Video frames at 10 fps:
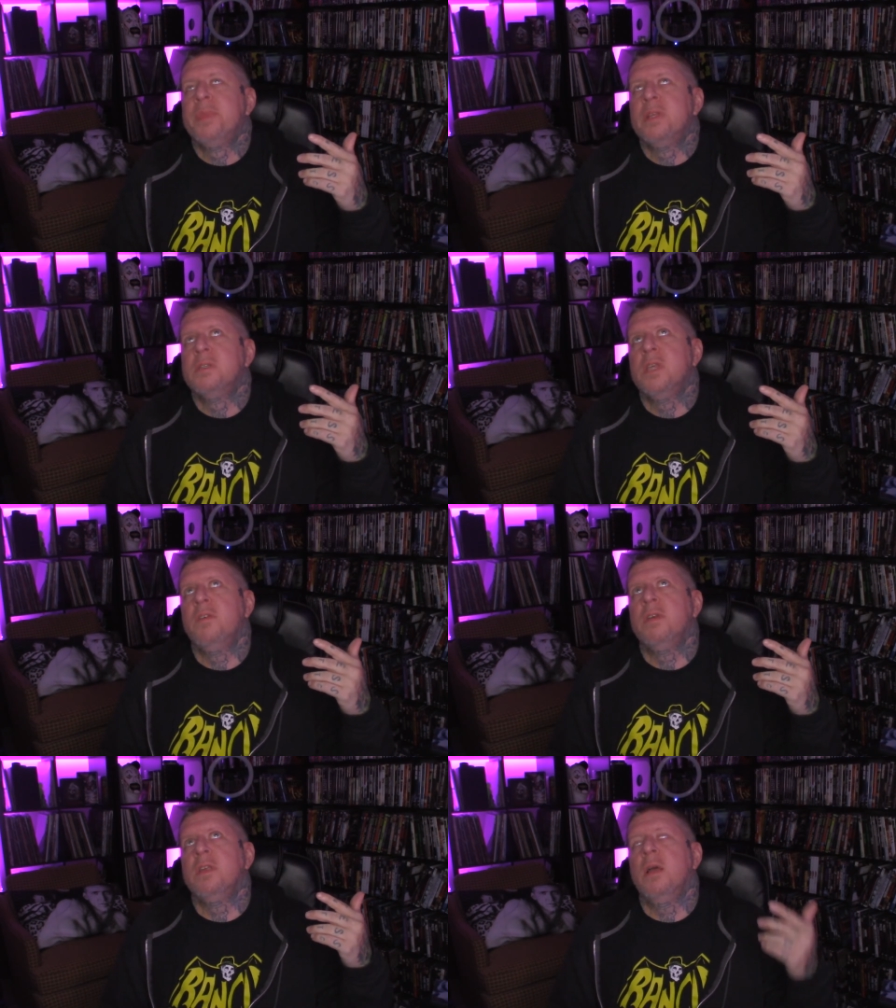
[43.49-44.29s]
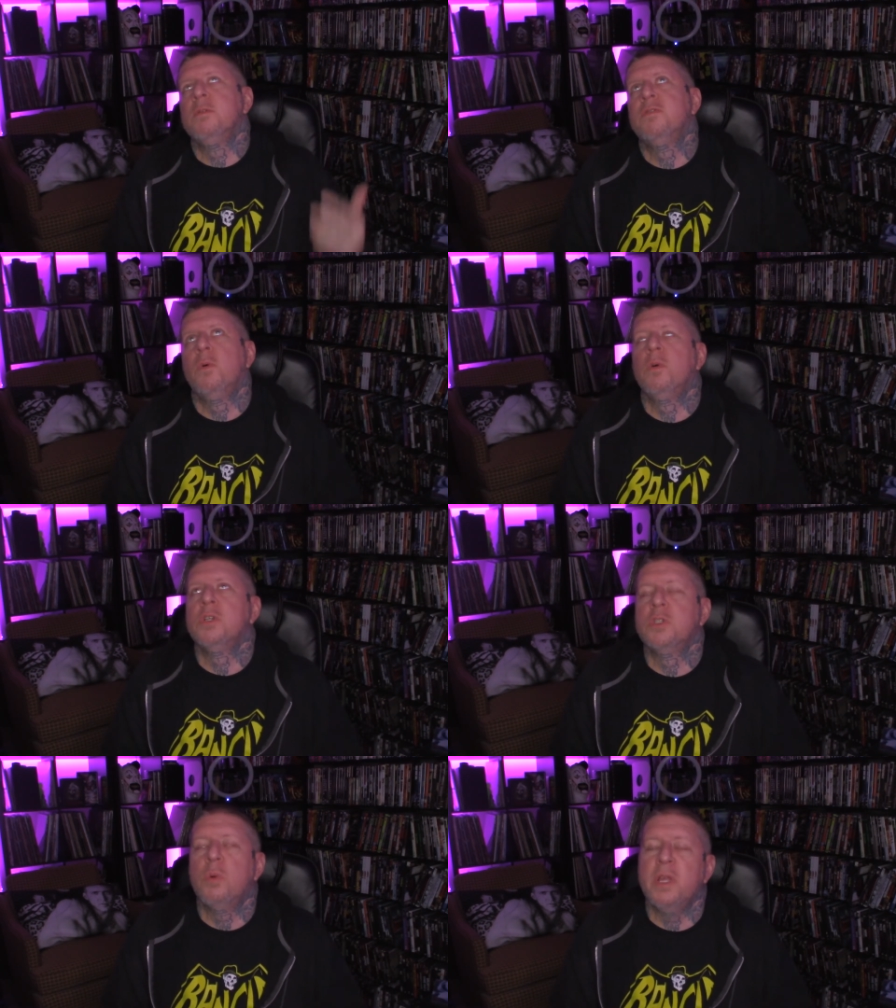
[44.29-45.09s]
seven times four
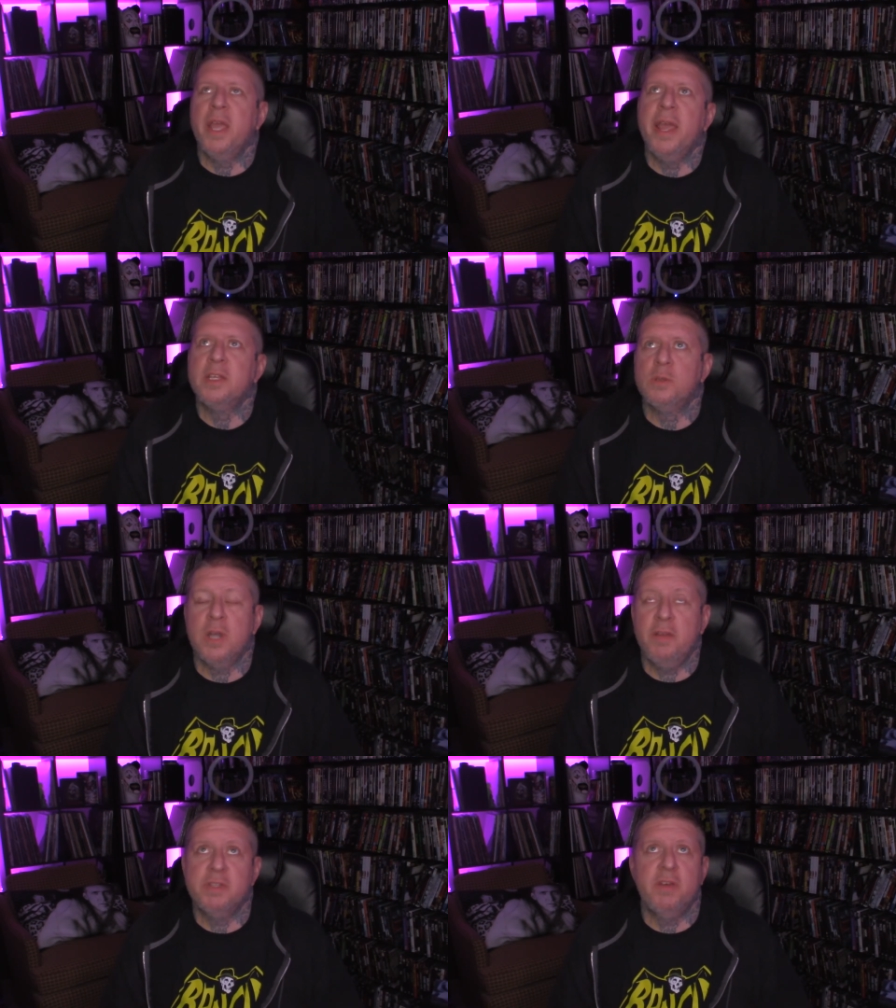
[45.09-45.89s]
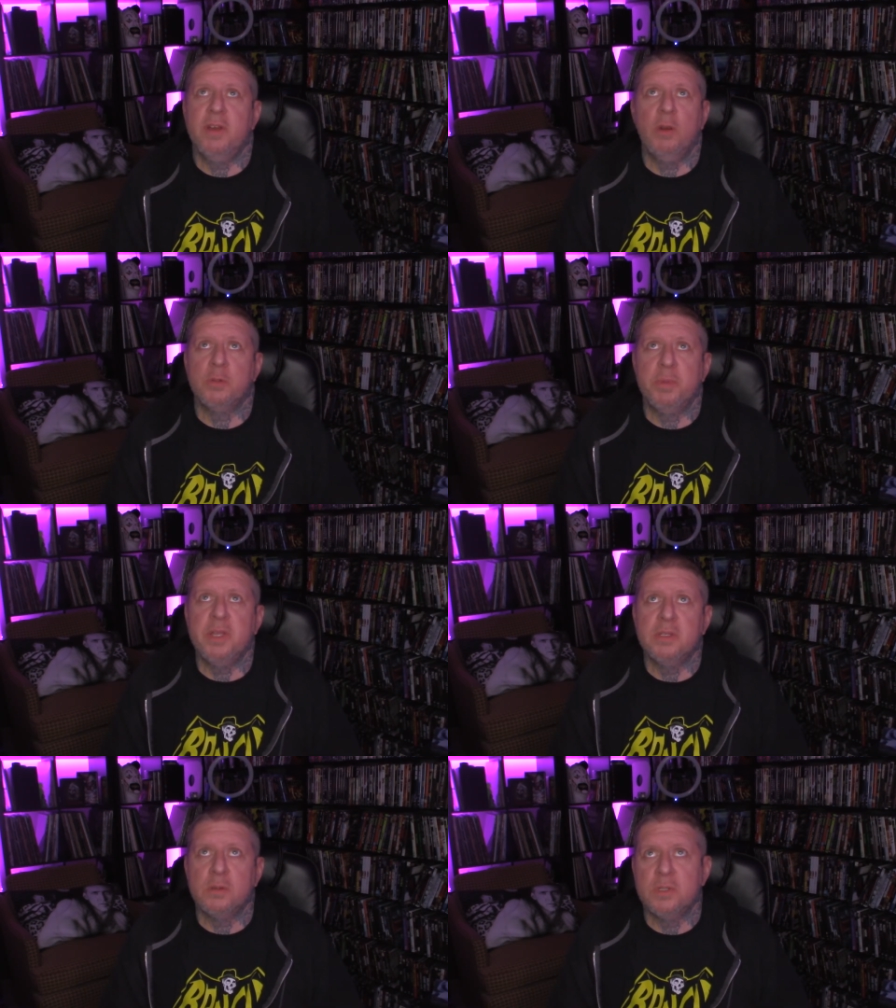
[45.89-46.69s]
is 28. So it's not even seven dollars a
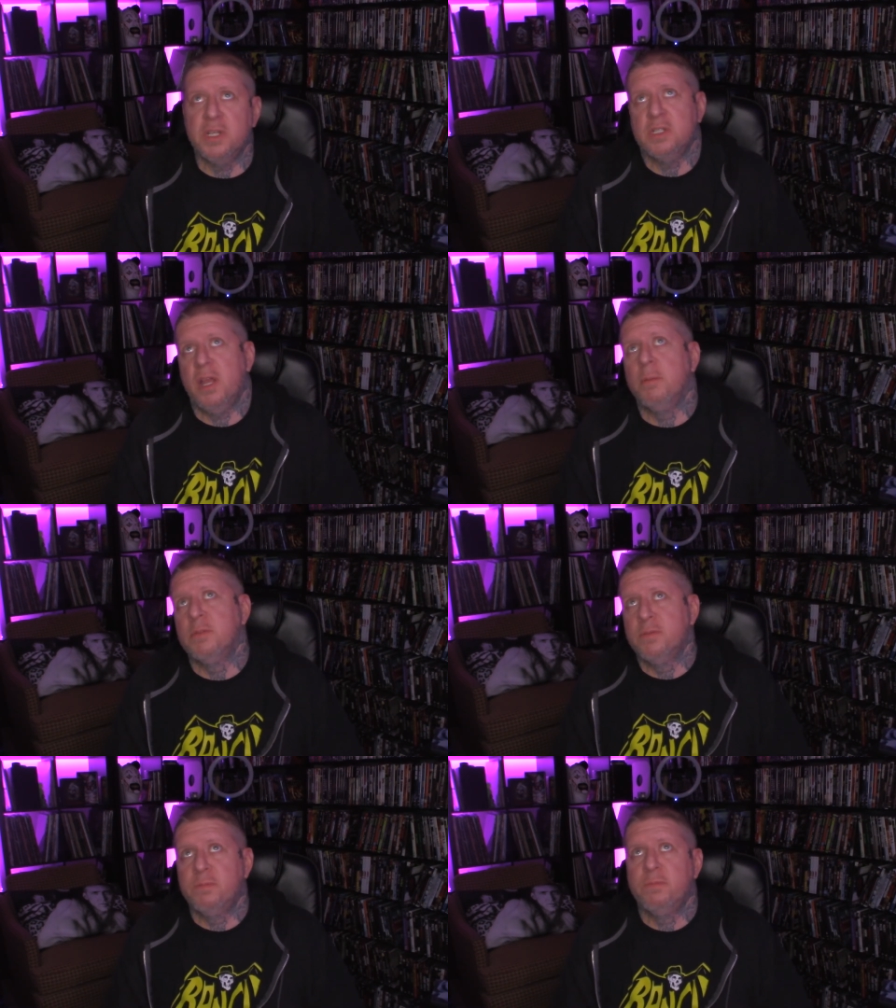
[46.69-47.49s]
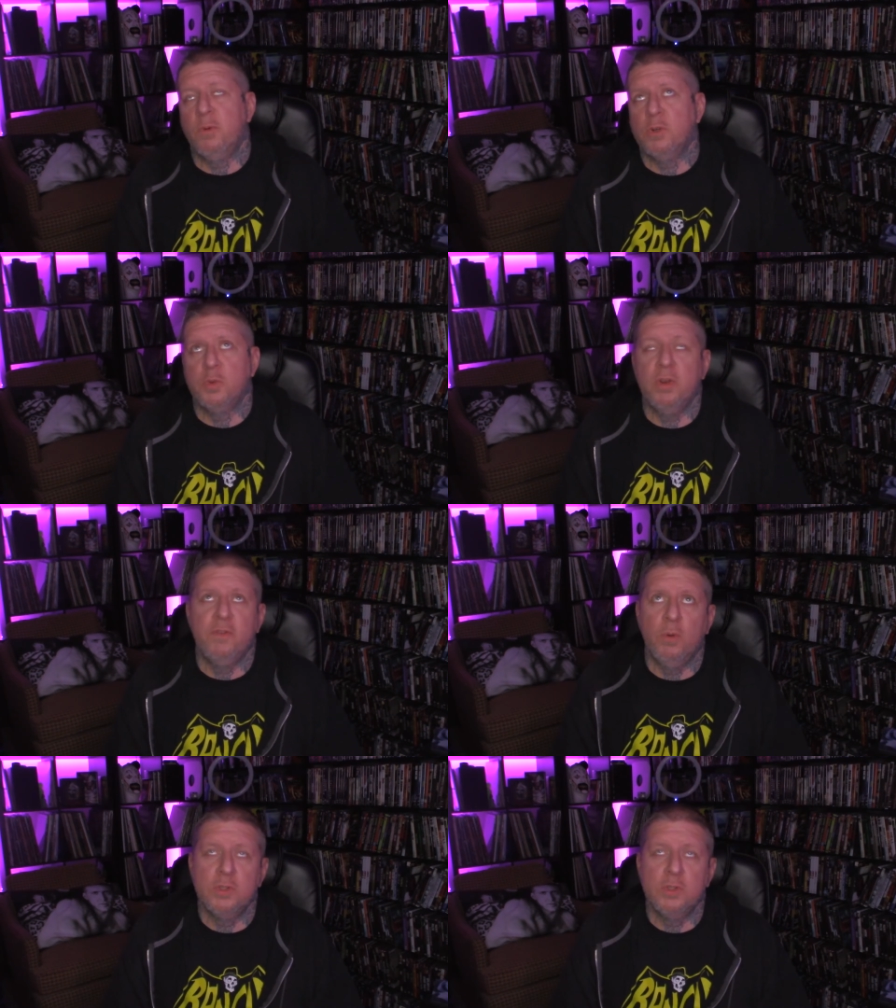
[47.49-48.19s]
piece. So six times four is 24.